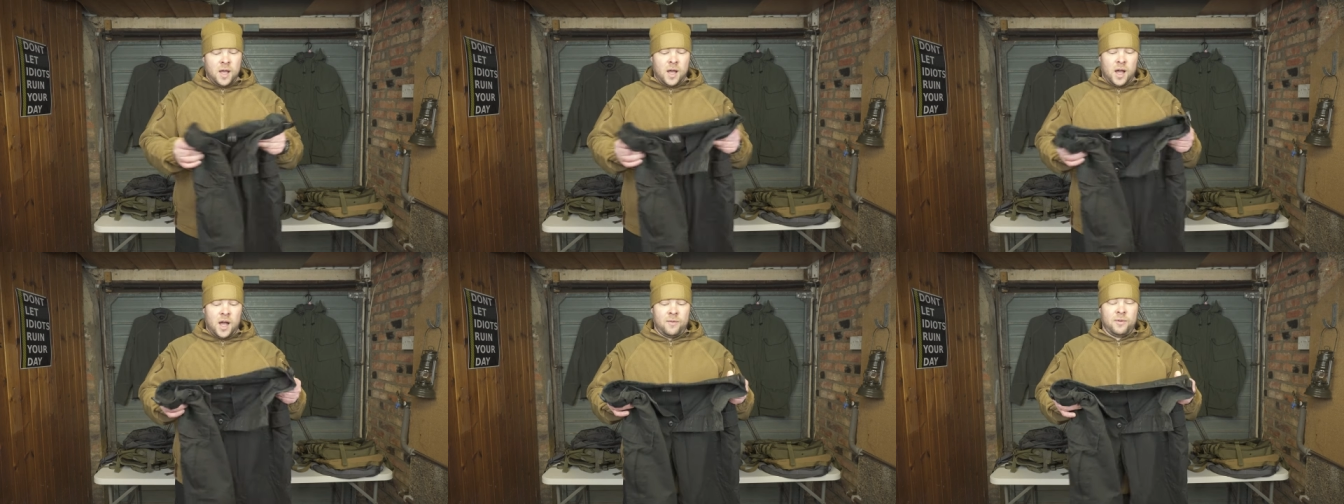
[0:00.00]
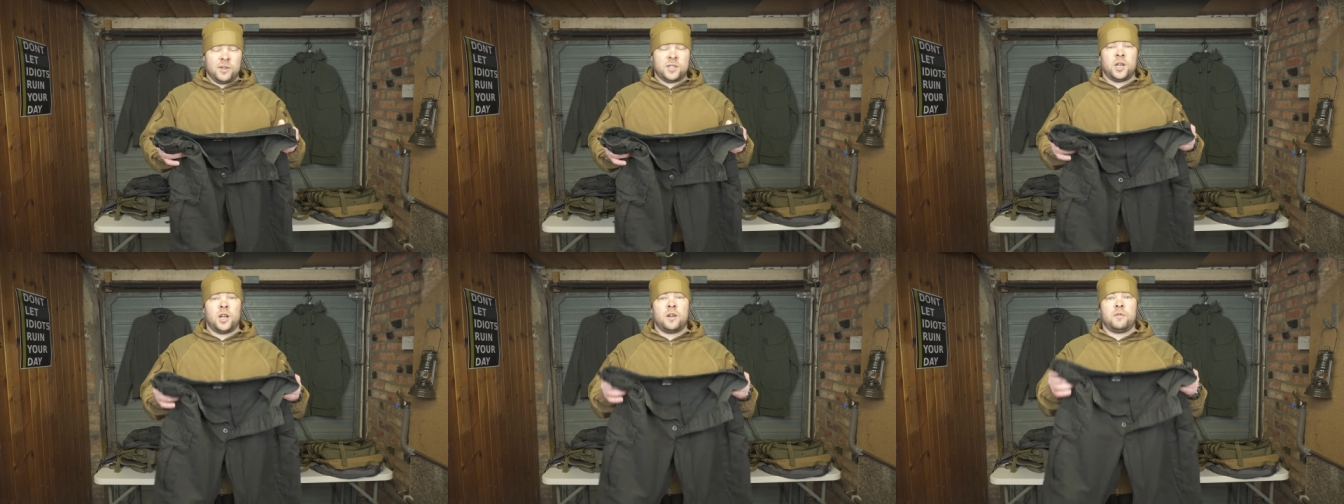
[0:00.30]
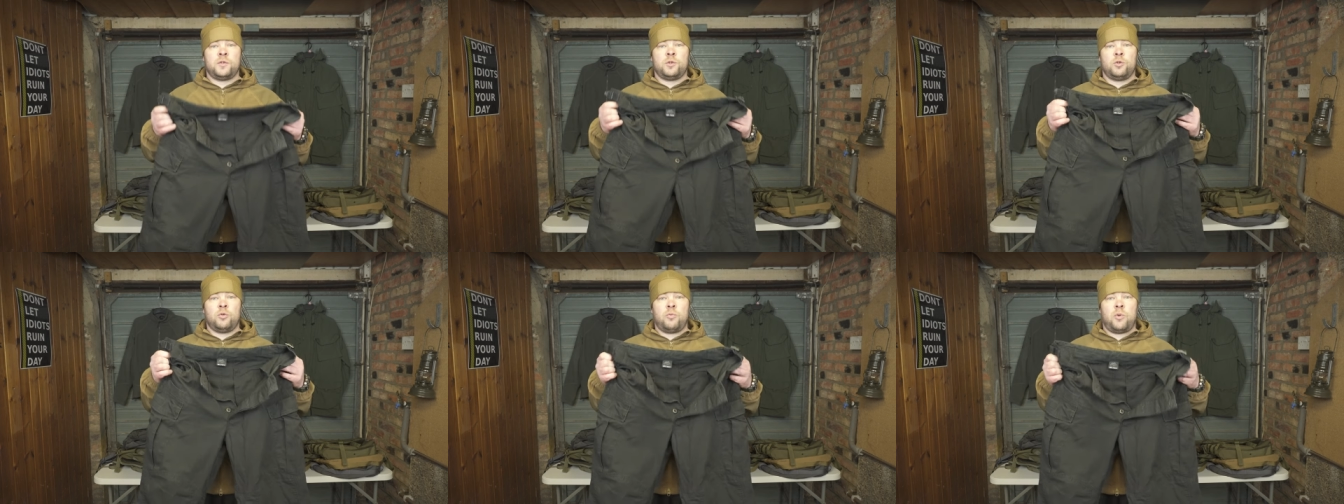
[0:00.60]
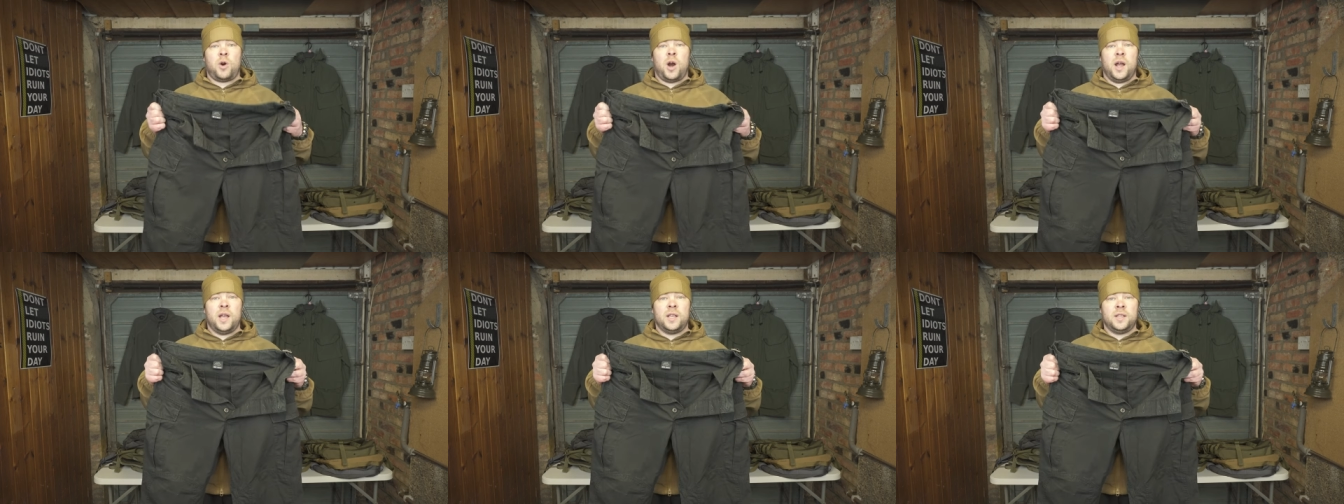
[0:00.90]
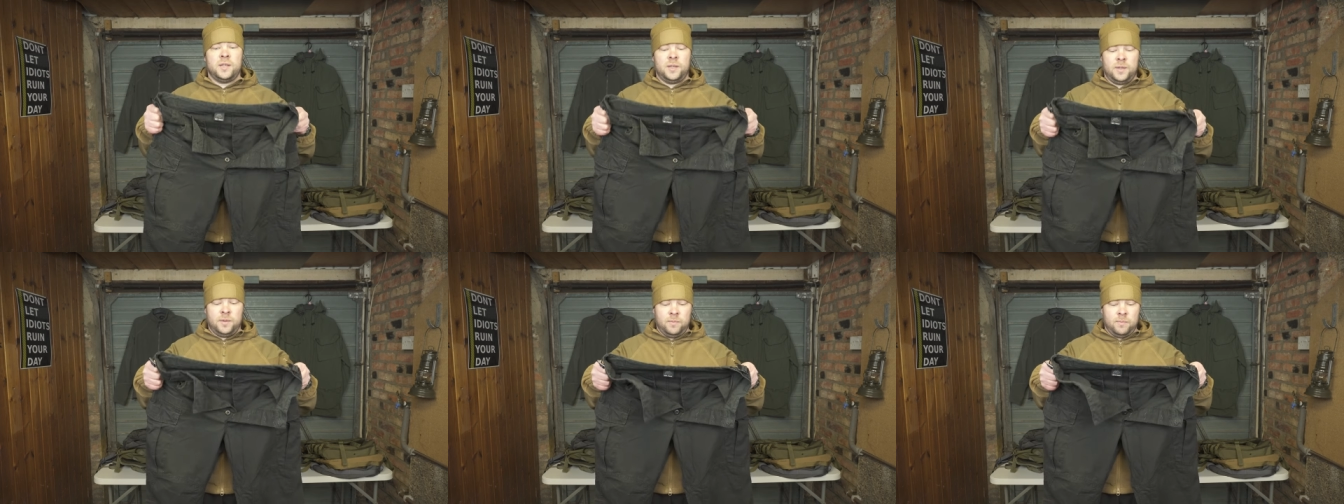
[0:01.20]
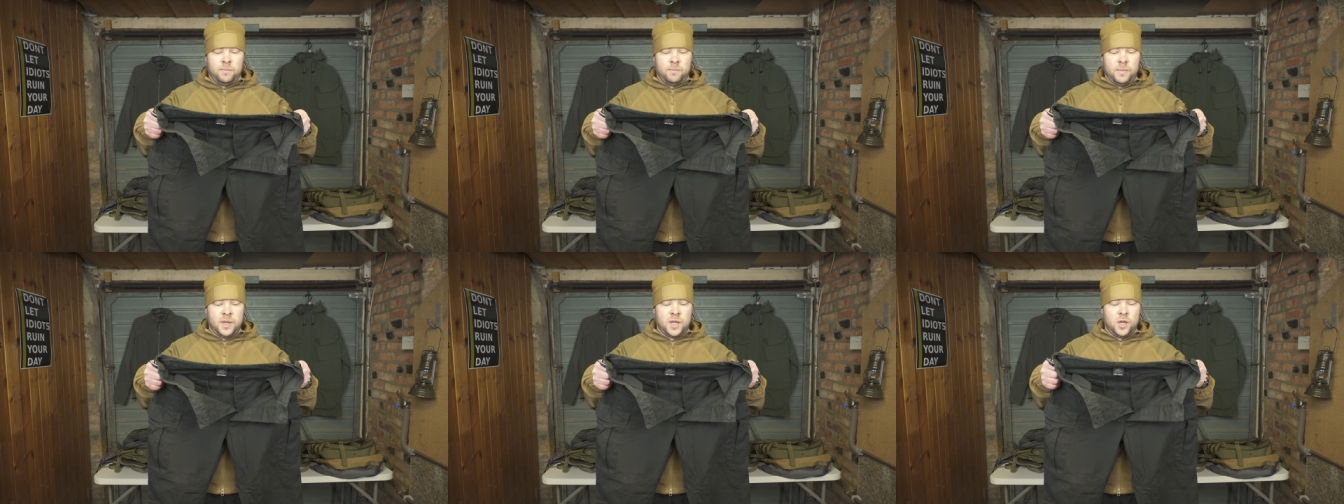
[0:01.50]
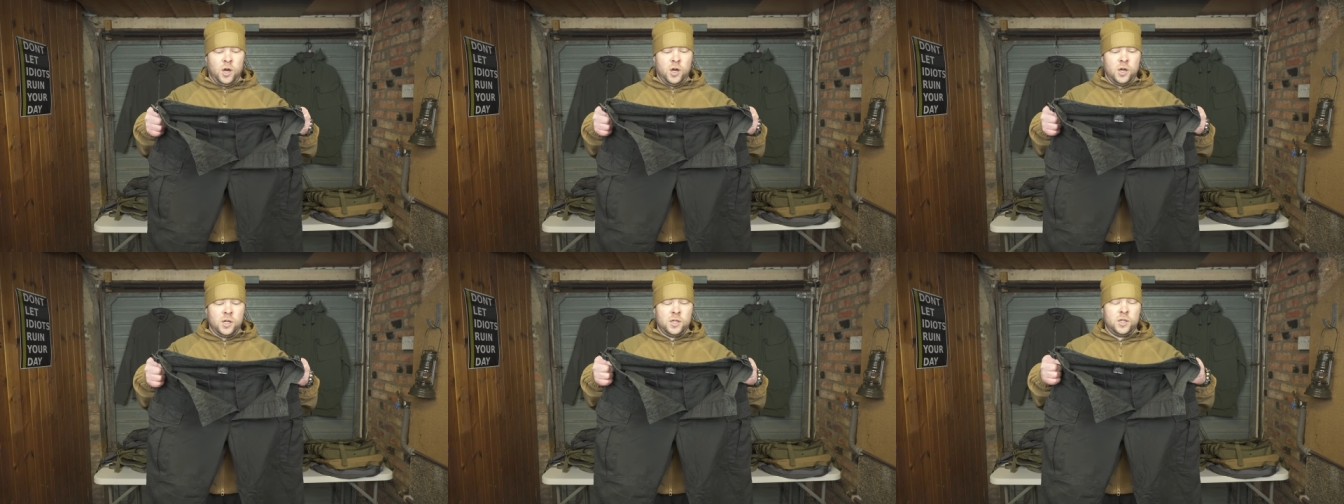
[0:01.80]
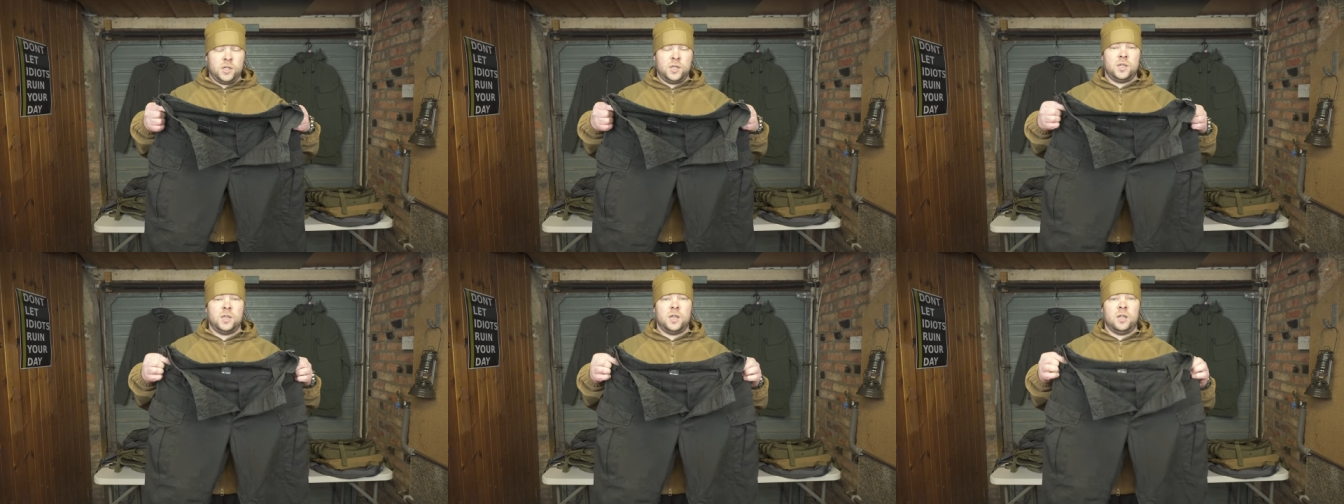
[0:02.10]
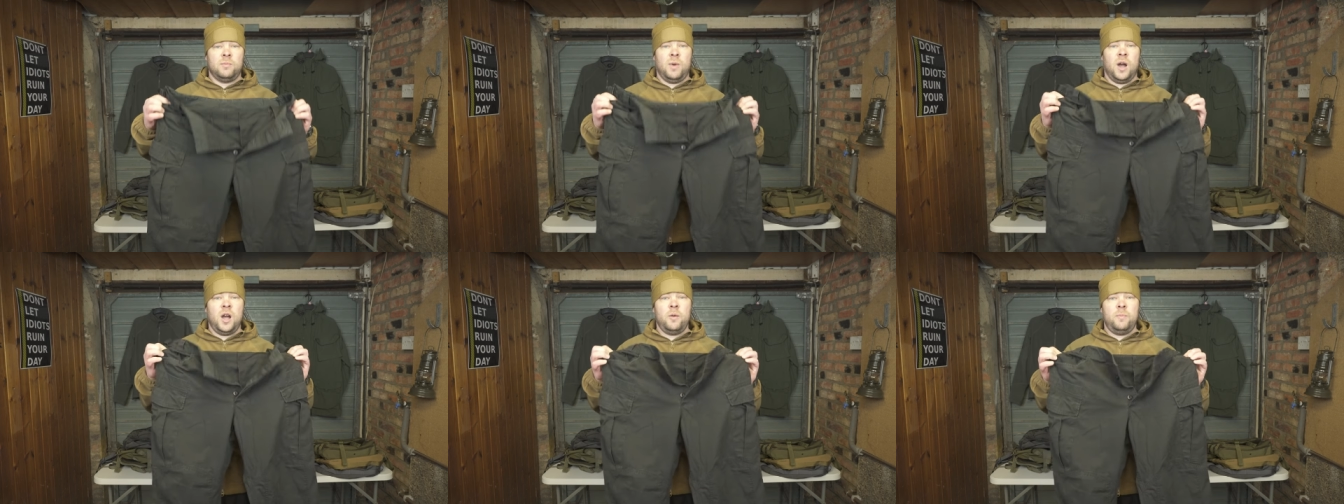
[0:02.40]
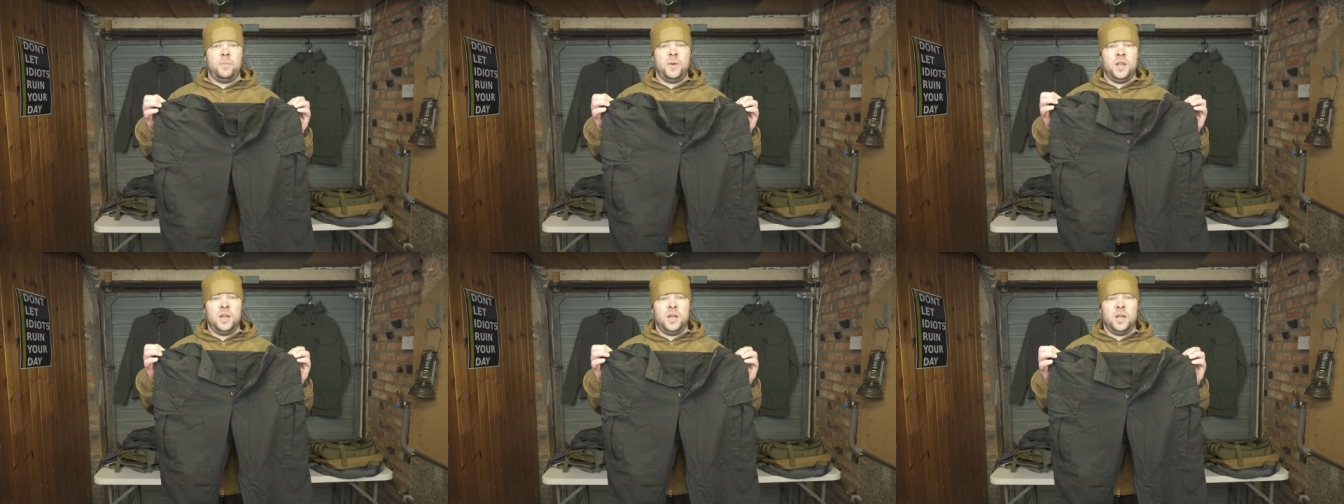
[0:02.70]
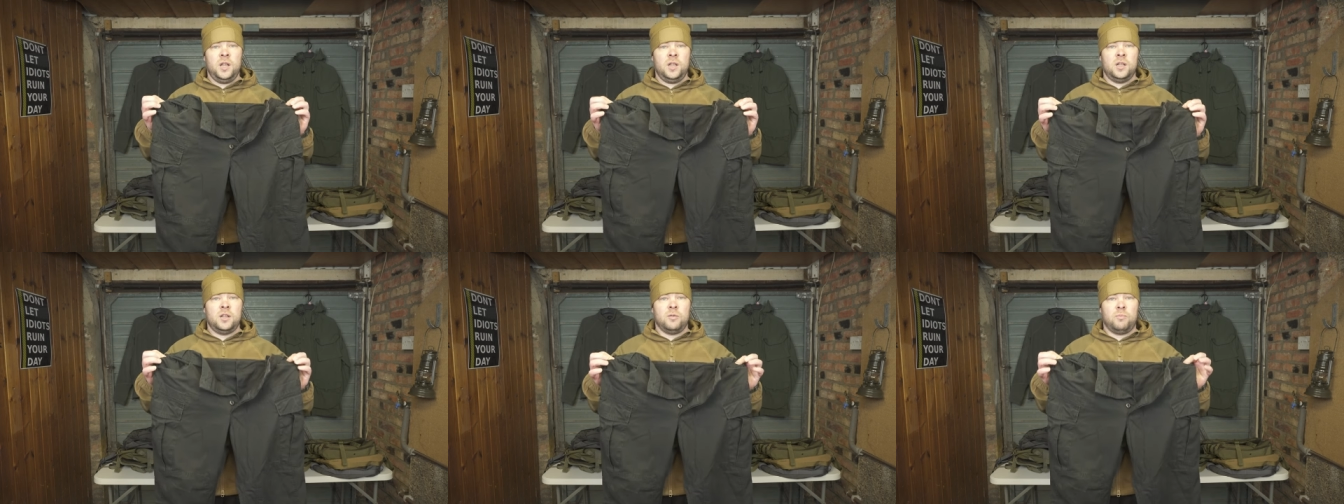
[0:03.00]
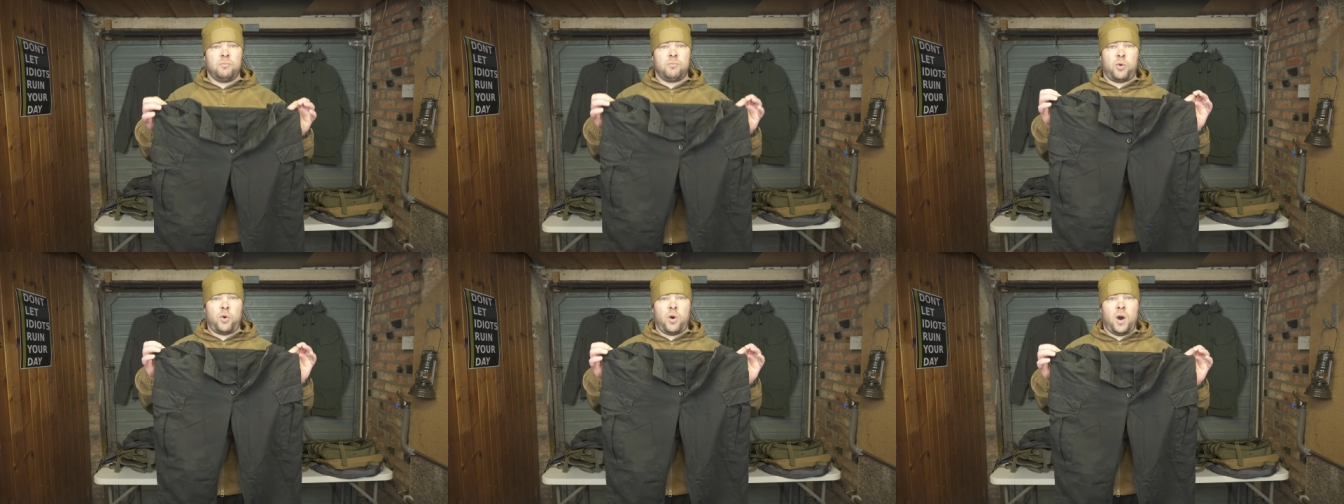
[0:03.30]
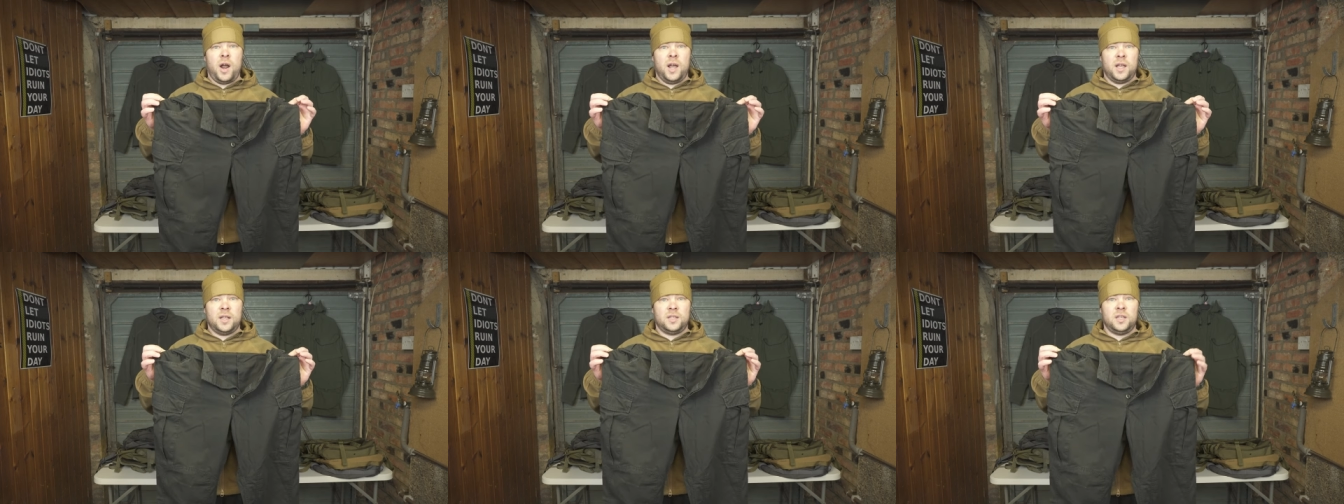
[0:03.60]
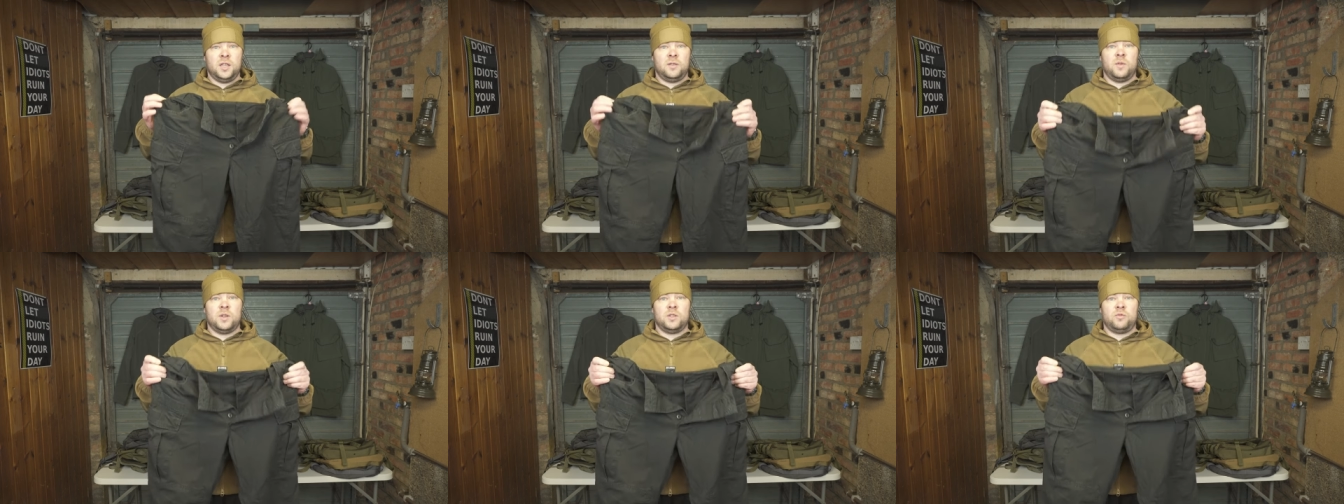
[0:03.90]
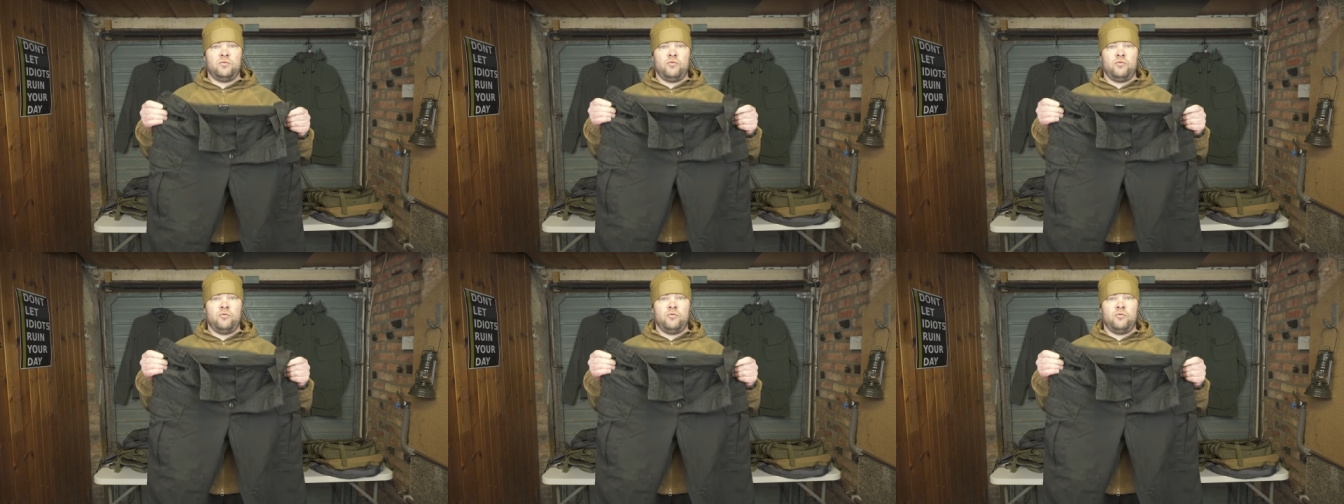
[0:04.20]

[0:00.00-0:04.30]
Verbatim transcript: I was kind of surprised because in my opinion the price, it was